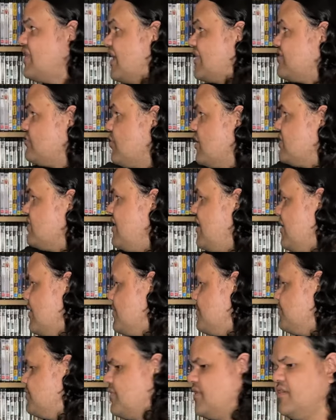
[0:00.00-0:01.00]
That's right
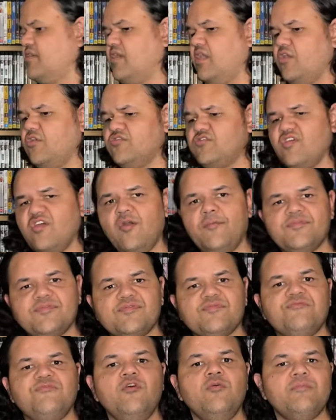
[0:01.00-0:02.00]
there. It also
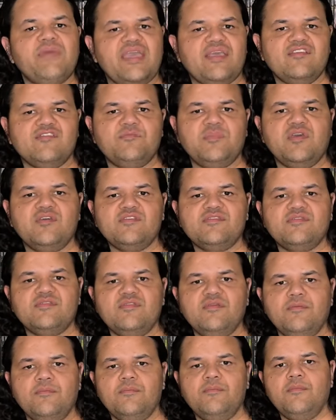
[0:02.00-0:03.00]
helps filmmakers
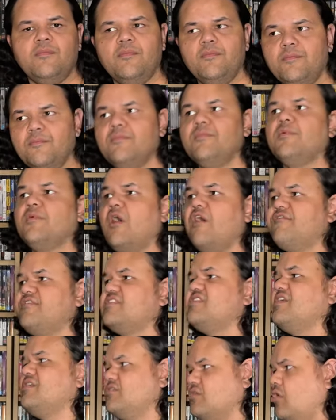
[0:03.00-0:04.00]
because
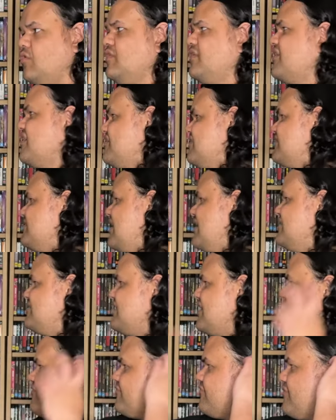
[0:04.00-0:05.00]
obviously Nolan
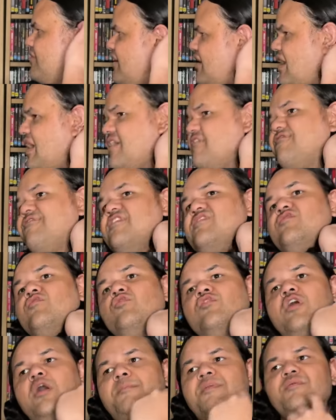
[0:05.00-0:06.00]
understands that if a
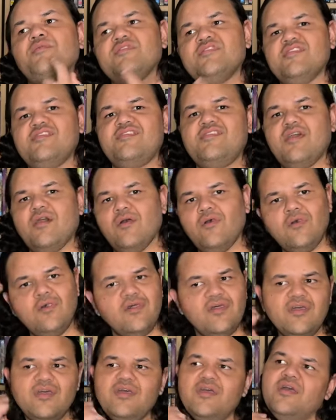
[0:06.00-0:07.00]
physical copy was to sell,
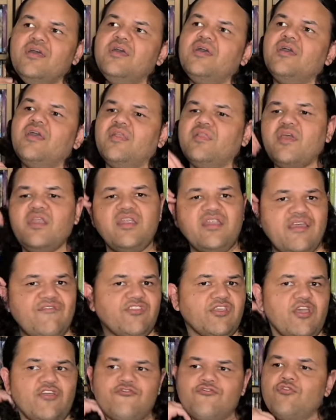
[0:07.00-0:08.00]
they don't
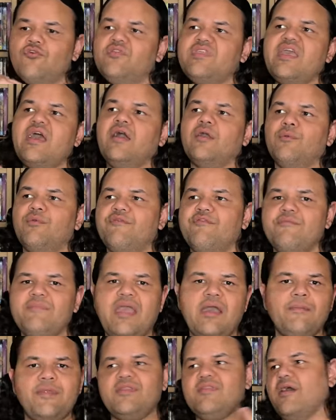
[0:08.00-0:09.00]
have to go through all the
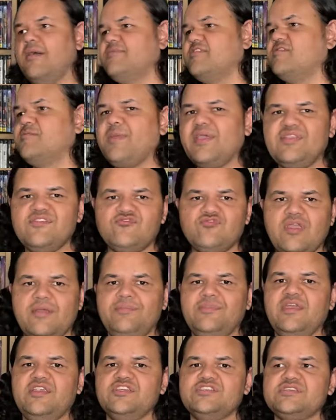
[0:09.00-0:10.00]
algorithm, how many times it's been
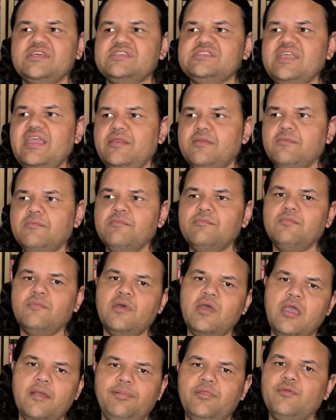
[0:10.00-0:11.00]
streamed. They just understand
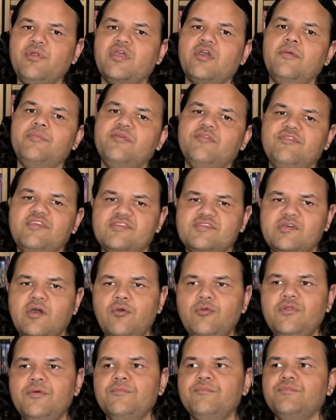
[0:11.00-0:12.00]
a Blu-ray copy of this
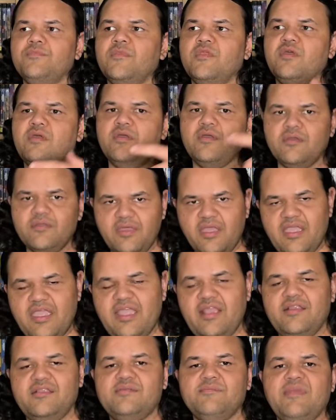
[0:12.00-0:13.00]
sold,
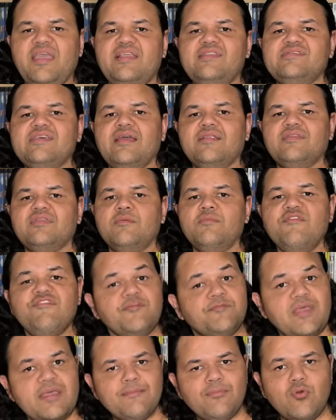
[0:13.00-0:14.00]
it means that the
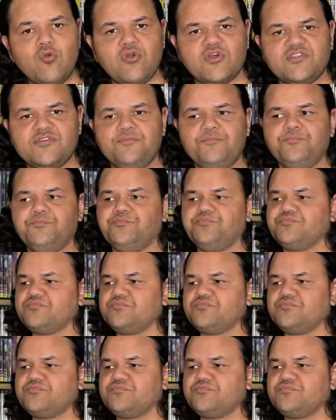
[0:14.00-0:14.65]
movie's been bought.